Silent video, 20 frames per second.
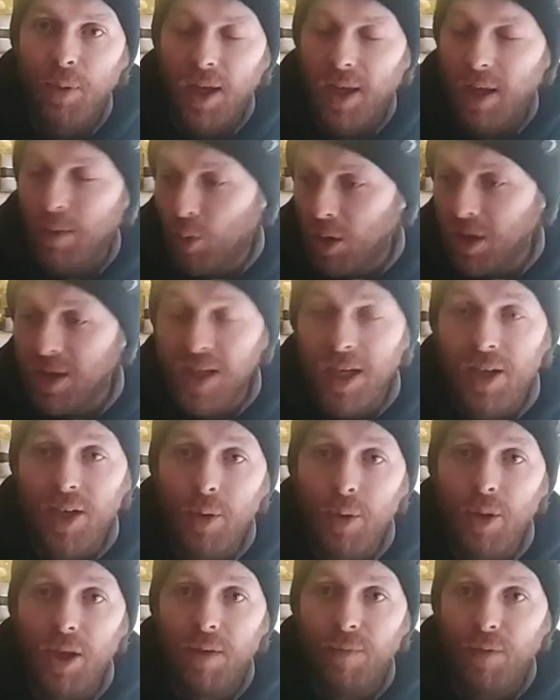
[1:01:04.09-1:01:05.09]
Get back in the side.
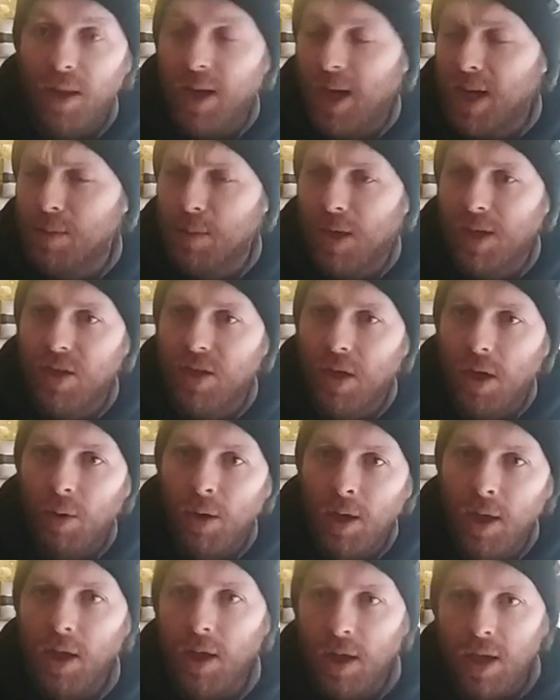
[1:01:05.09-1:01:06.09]
They're going to treat him
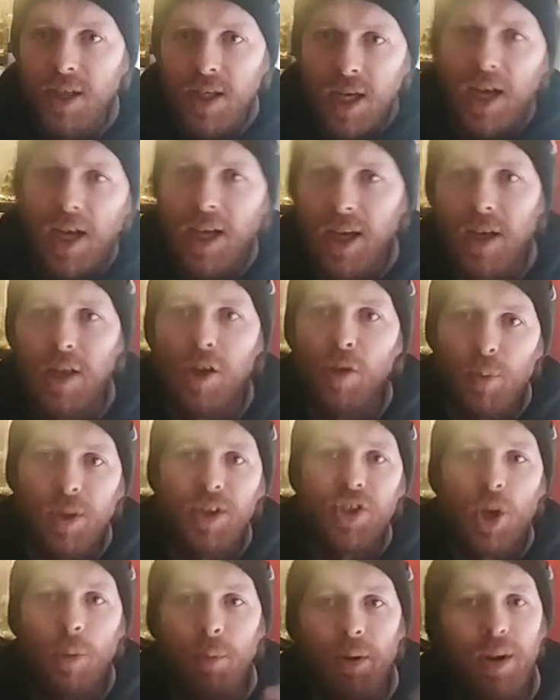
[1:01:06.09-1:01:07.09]
the same way because it's a
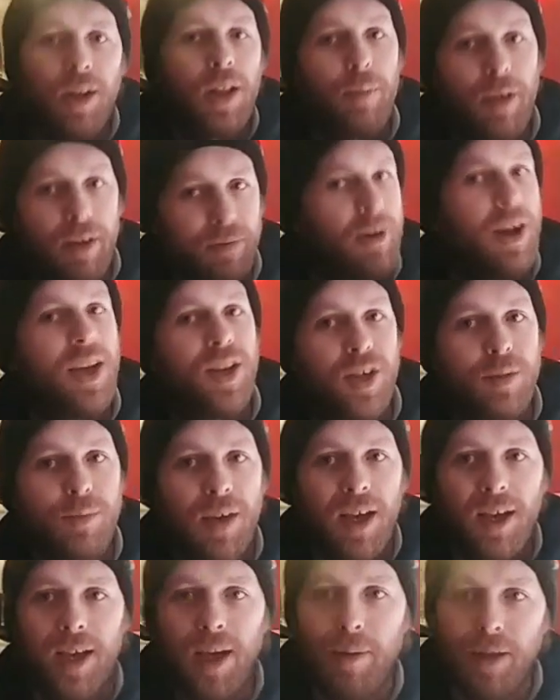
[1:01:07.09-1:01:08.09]
board decision. It's not just
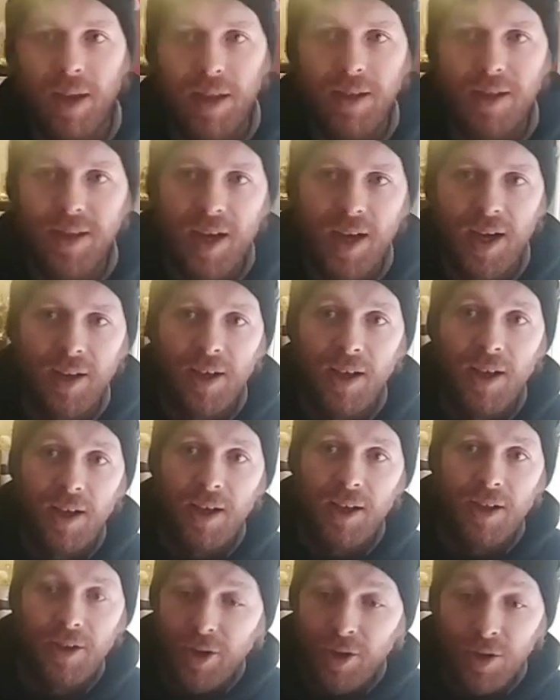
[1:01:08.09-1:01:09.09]
I
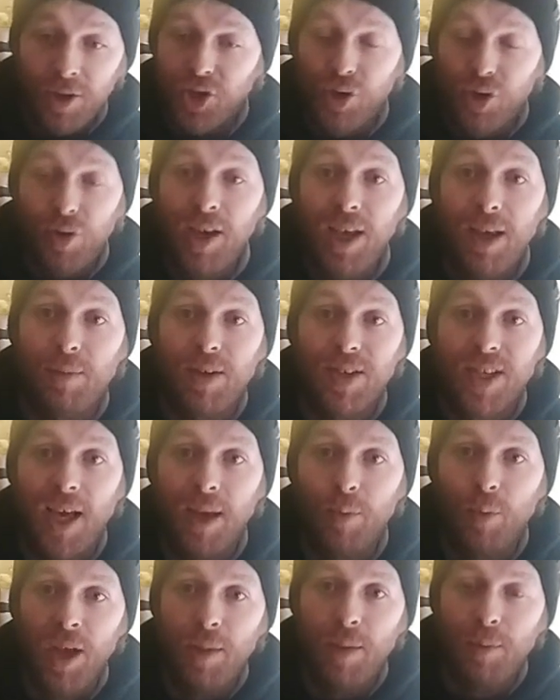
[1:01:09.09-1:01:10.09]
was saying this
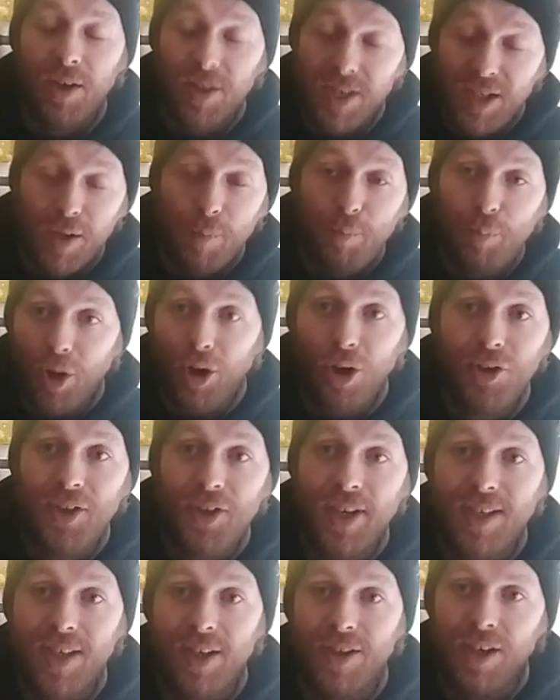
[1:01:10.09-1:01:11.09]
last year.
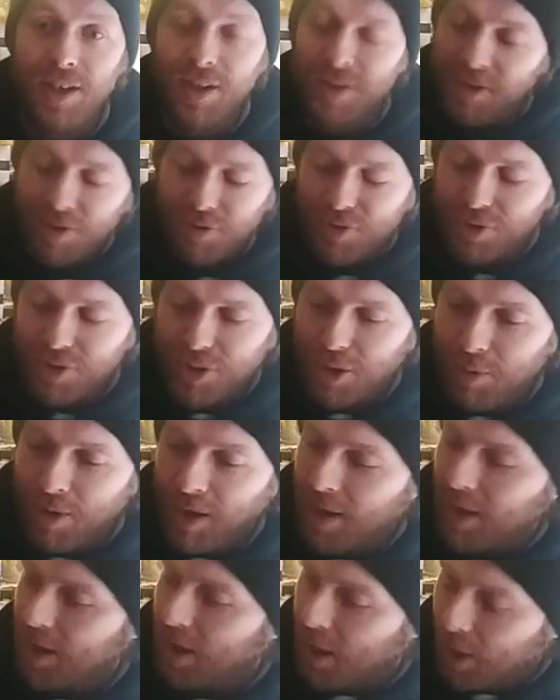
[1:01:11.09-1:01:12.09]
Unai Emery's a
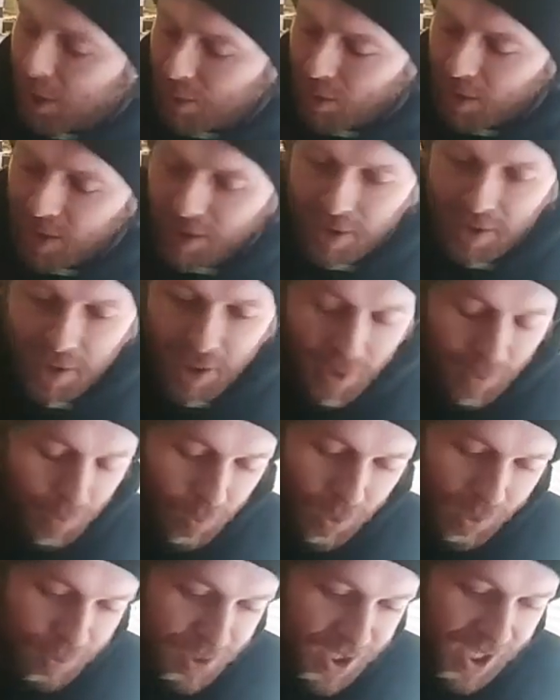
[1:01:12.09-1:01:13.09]
stopgap and he's a
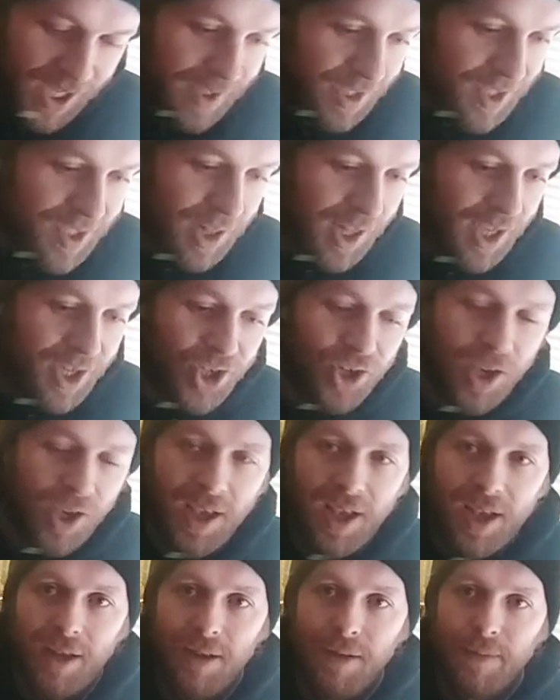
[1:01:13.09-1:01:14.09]
coach. He's been brought in
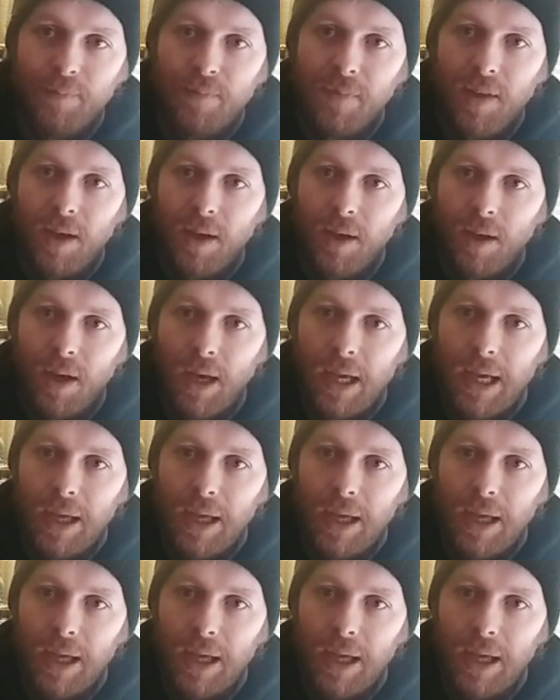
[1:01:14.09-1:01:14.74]
to be a coach.